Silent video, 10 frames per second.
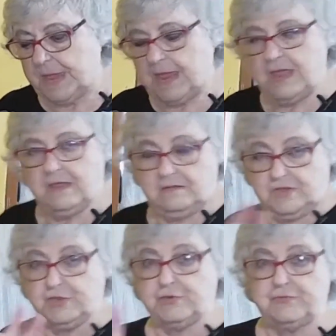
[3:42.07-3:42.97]
Two
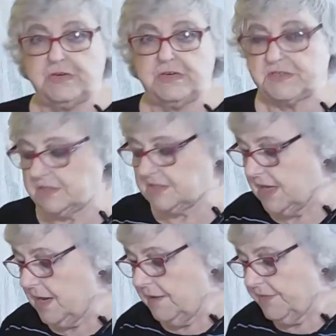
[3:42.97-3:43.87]
reasons.
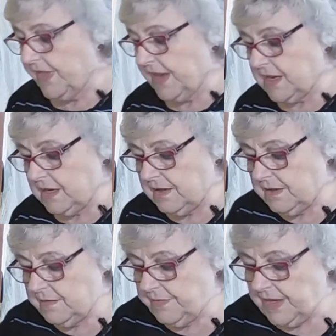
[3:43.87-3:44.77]
They
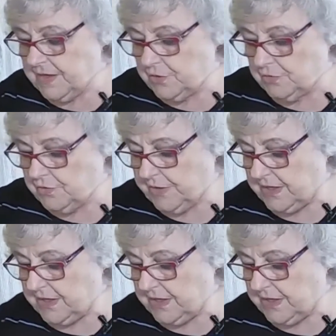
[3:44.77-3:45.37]
cook quicker,